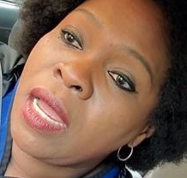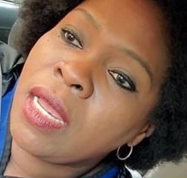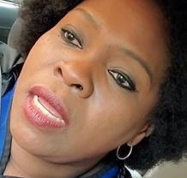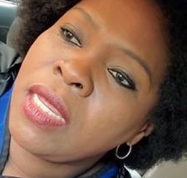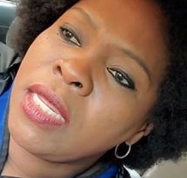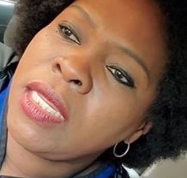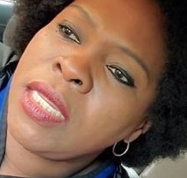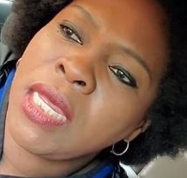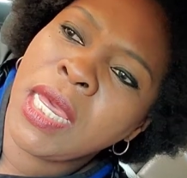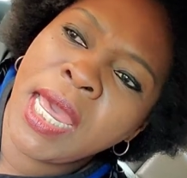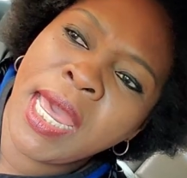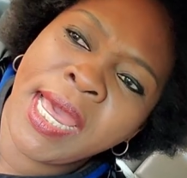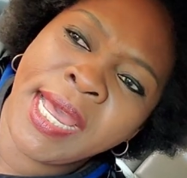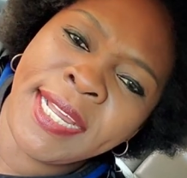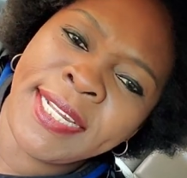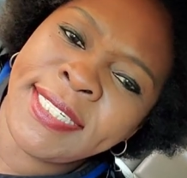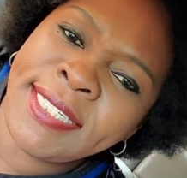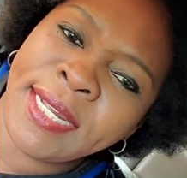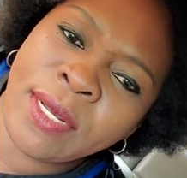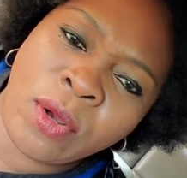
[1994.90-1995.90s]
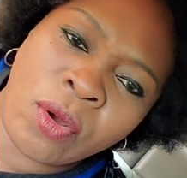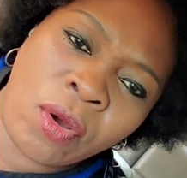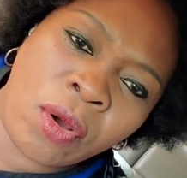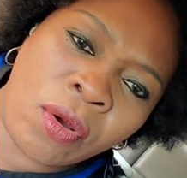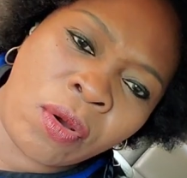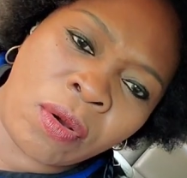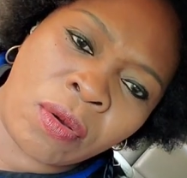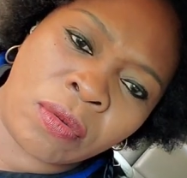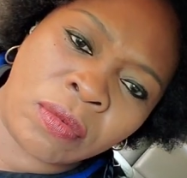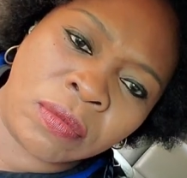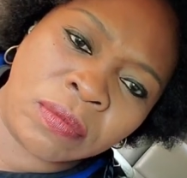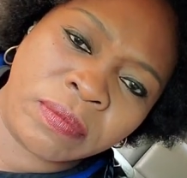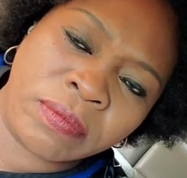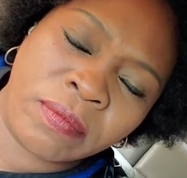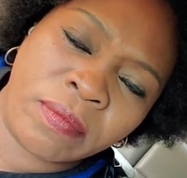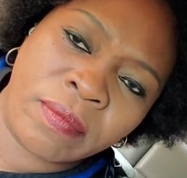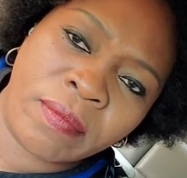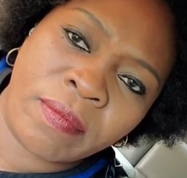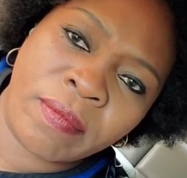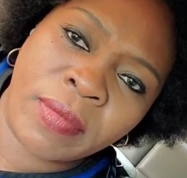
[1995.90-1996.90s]
Years ago,
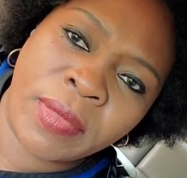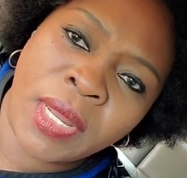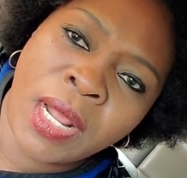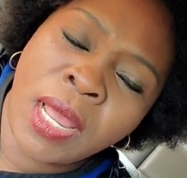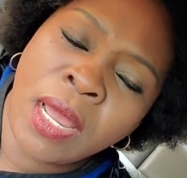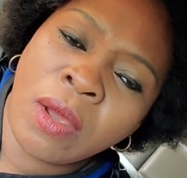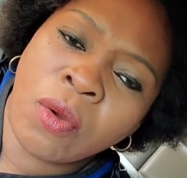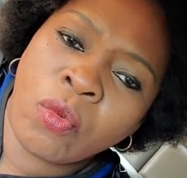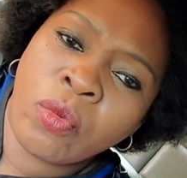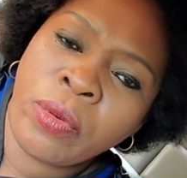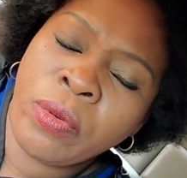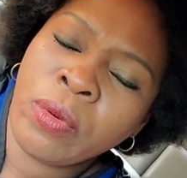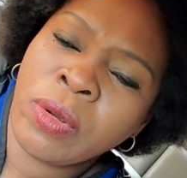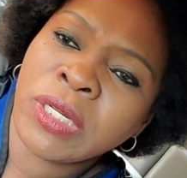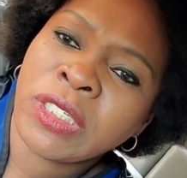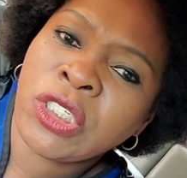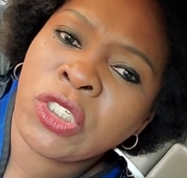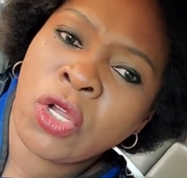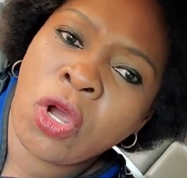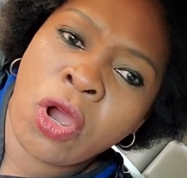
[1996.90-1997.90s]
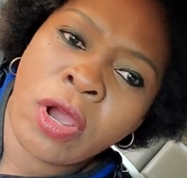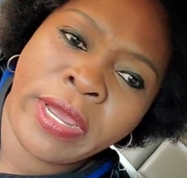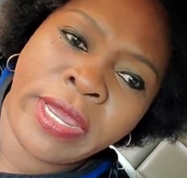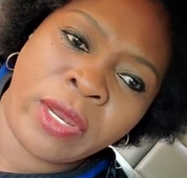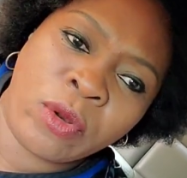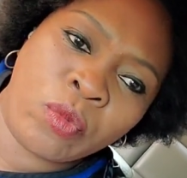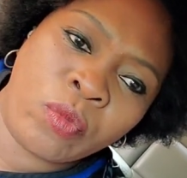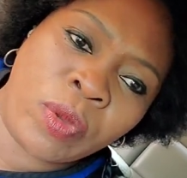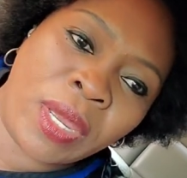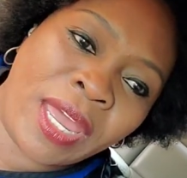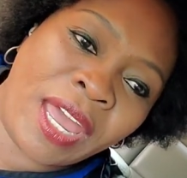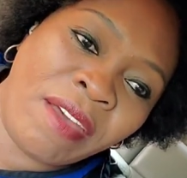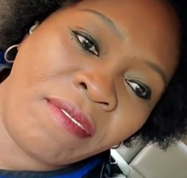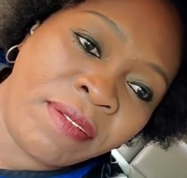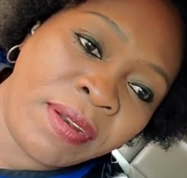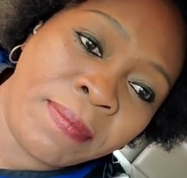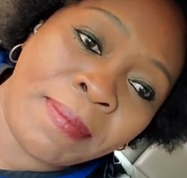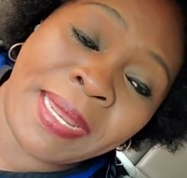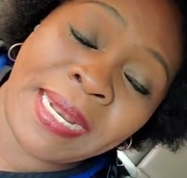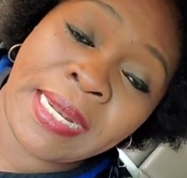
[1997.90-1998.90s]
we was talking,
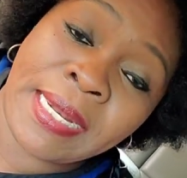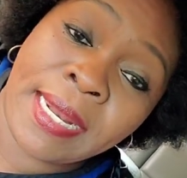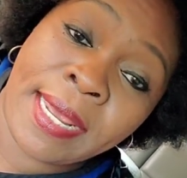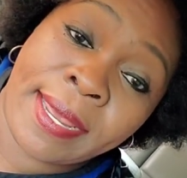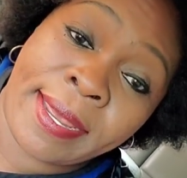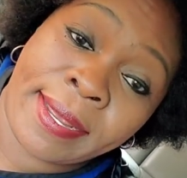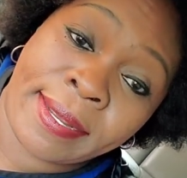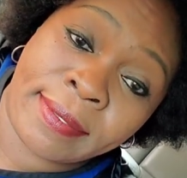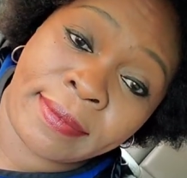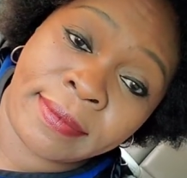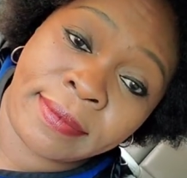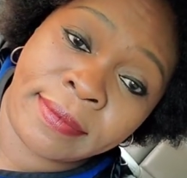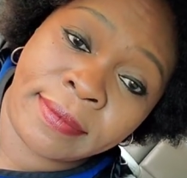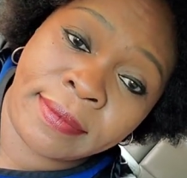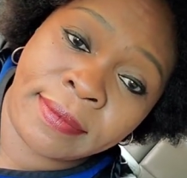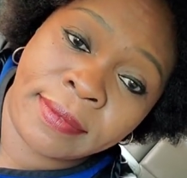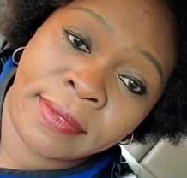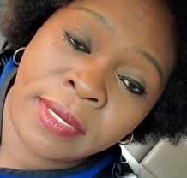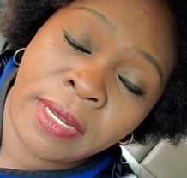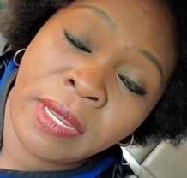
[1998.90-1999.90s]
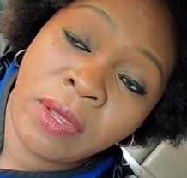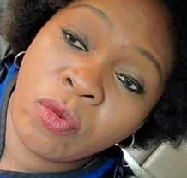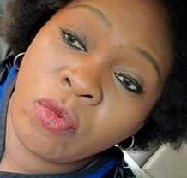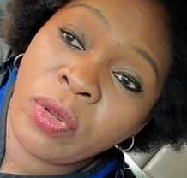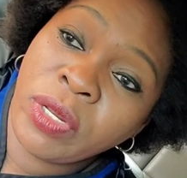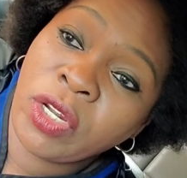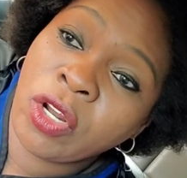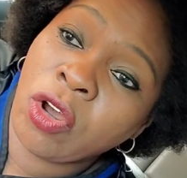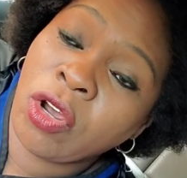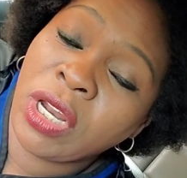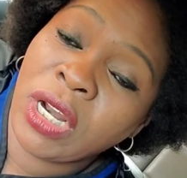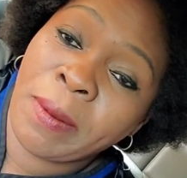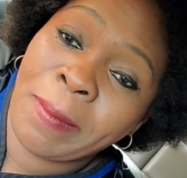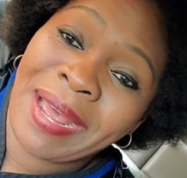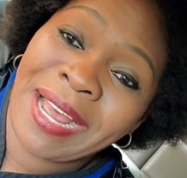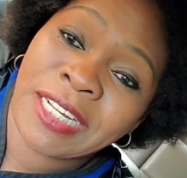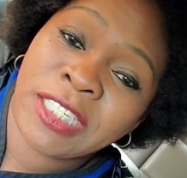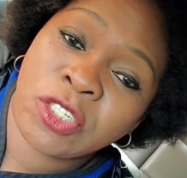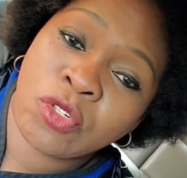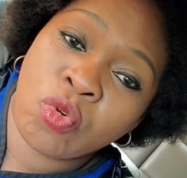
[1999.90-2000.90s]
everybody there, we talking
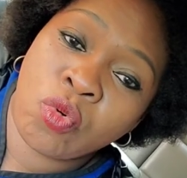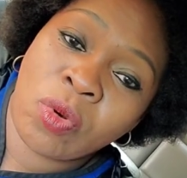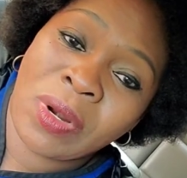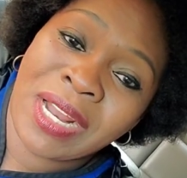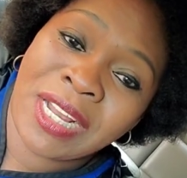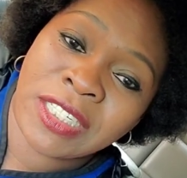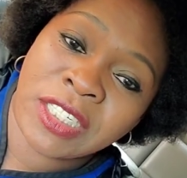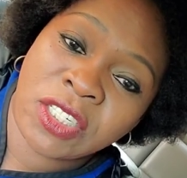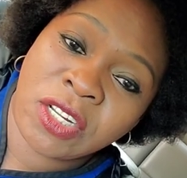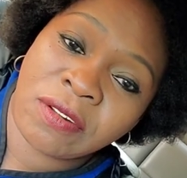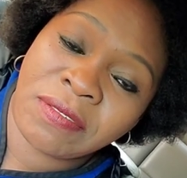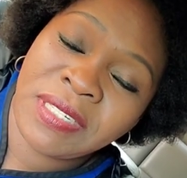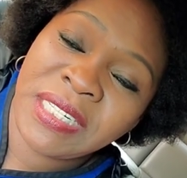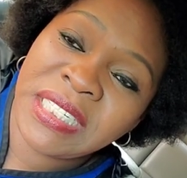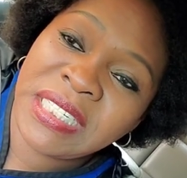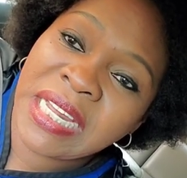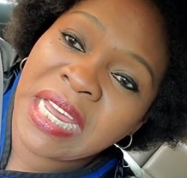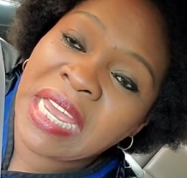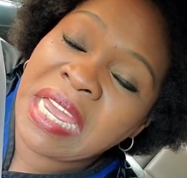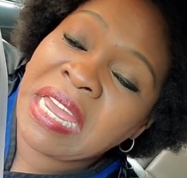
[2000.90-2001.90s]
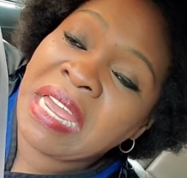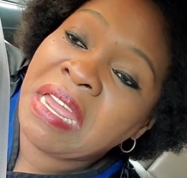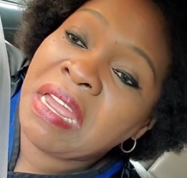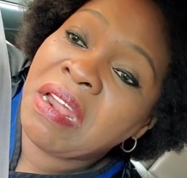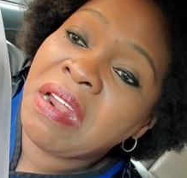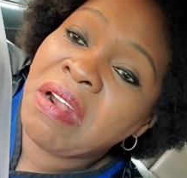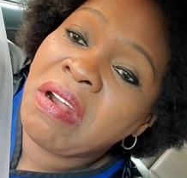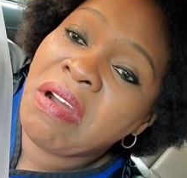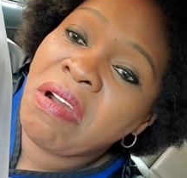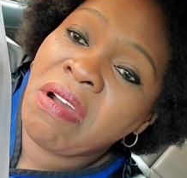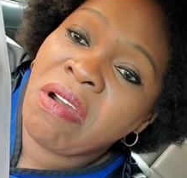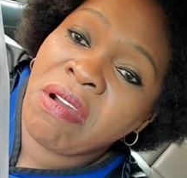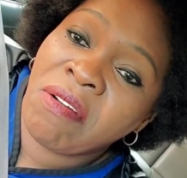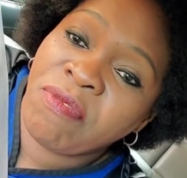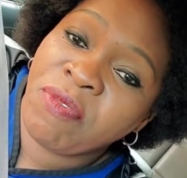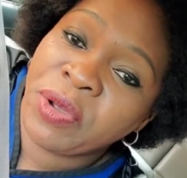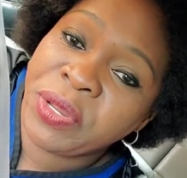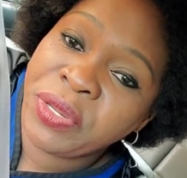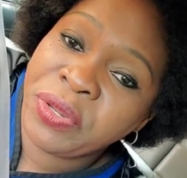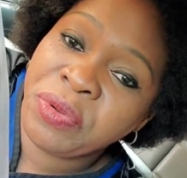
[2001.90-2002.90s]
about school and stuff. She said, oh,
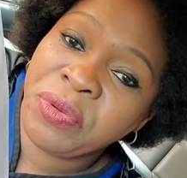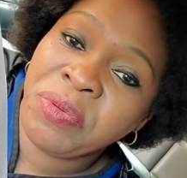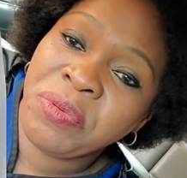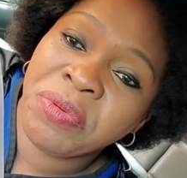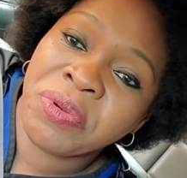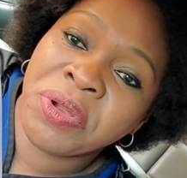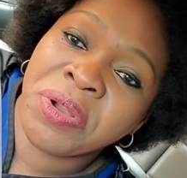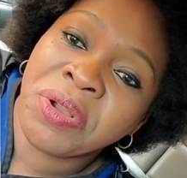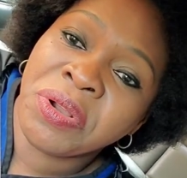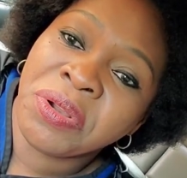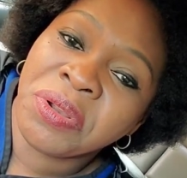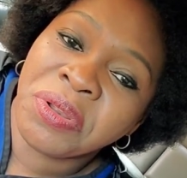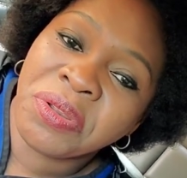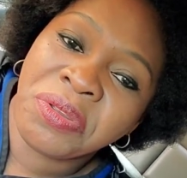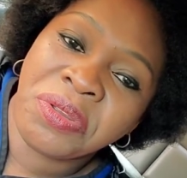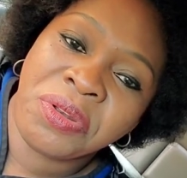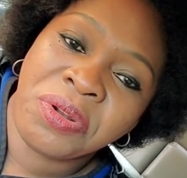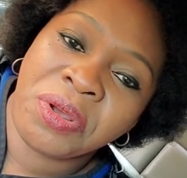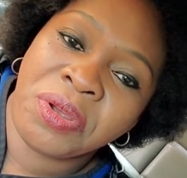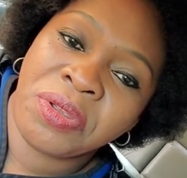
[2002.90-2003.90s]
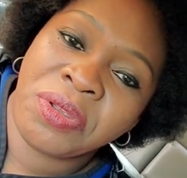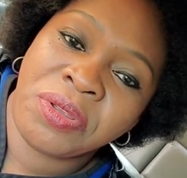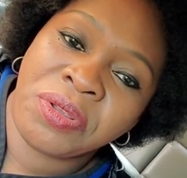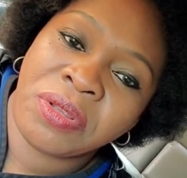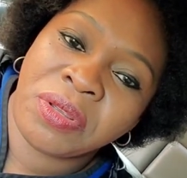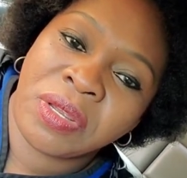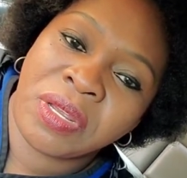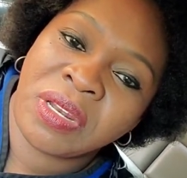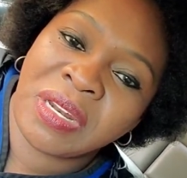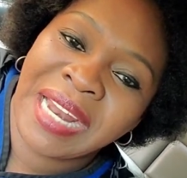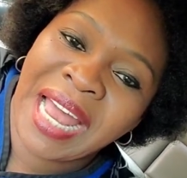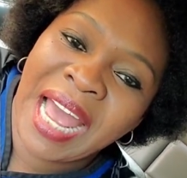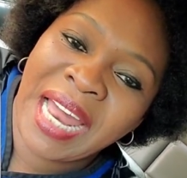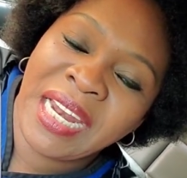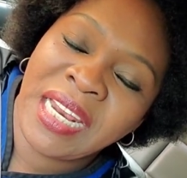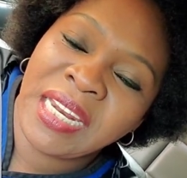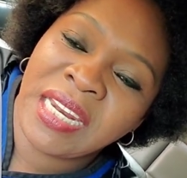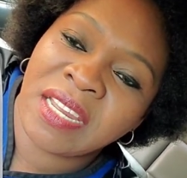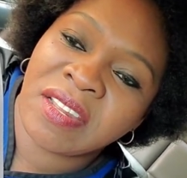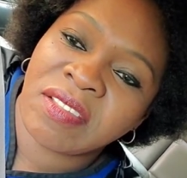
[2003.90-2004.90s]
for you,
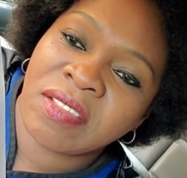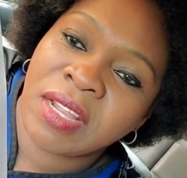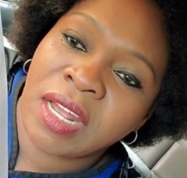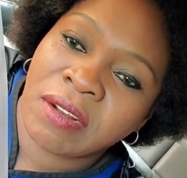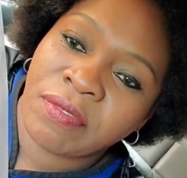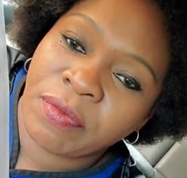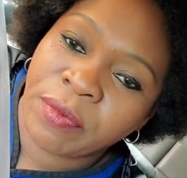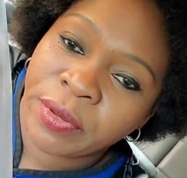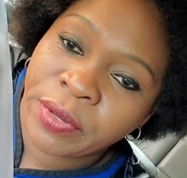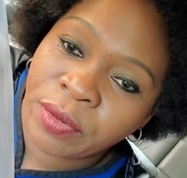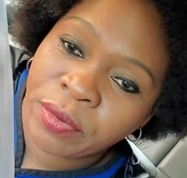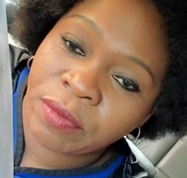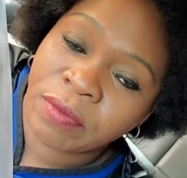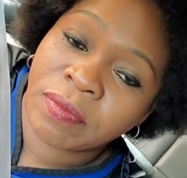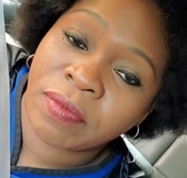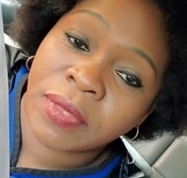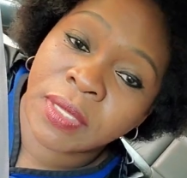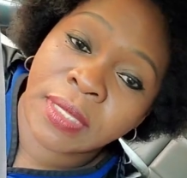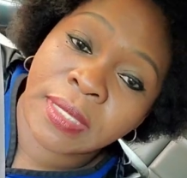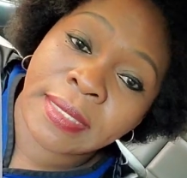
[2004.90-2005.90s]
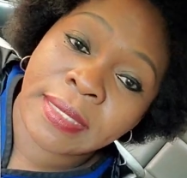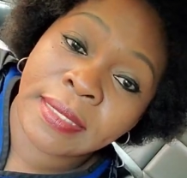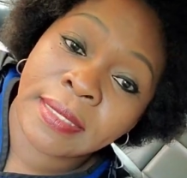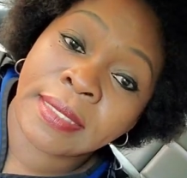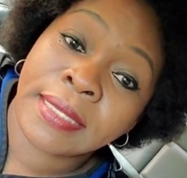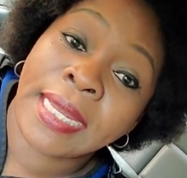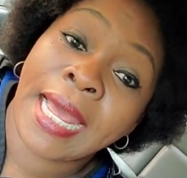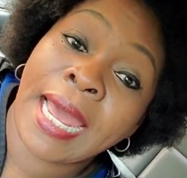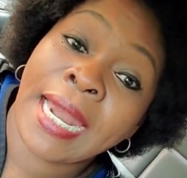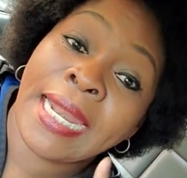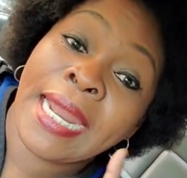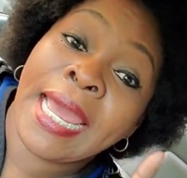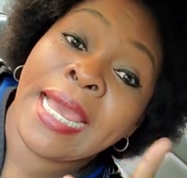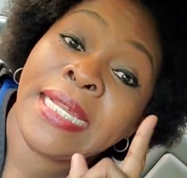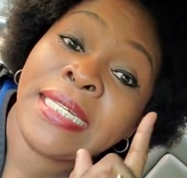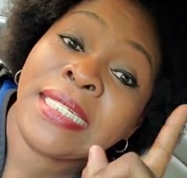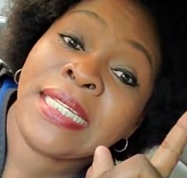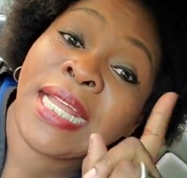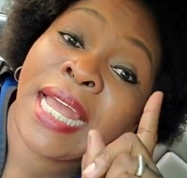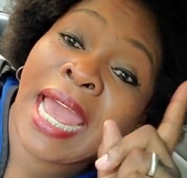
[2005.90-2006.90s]
learning is not for you. The
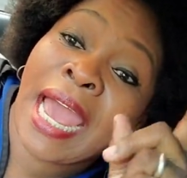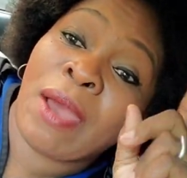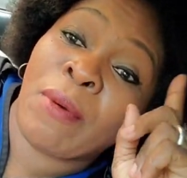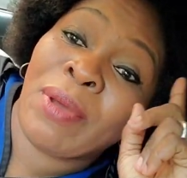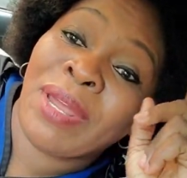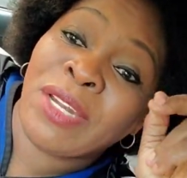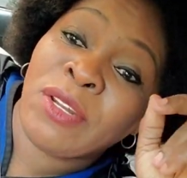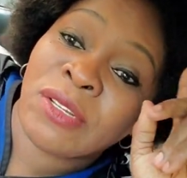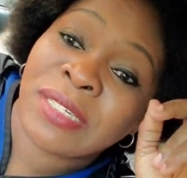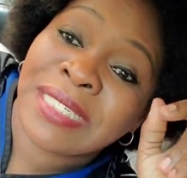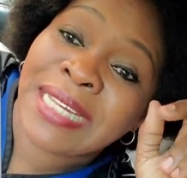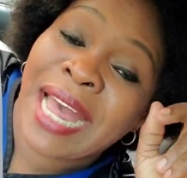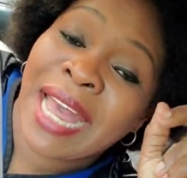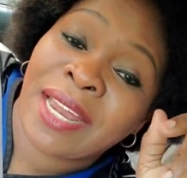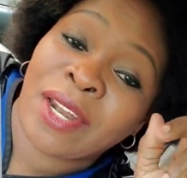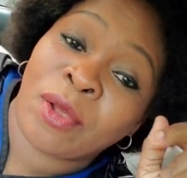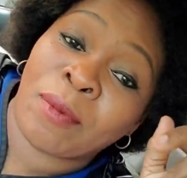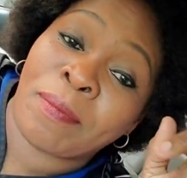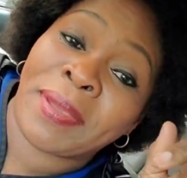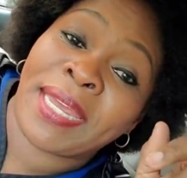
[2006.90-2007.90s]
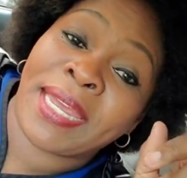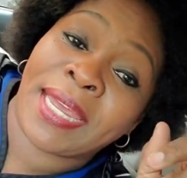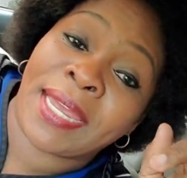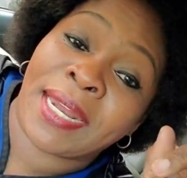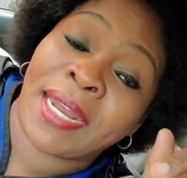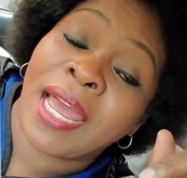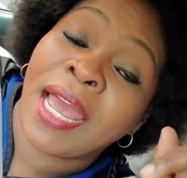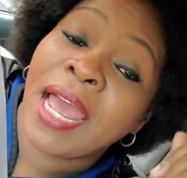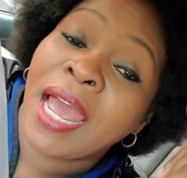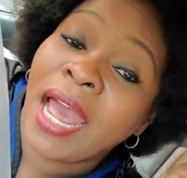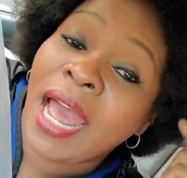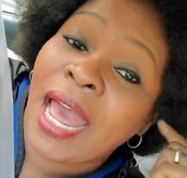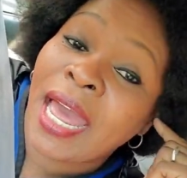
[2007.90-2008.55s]
next day I went to sign up again.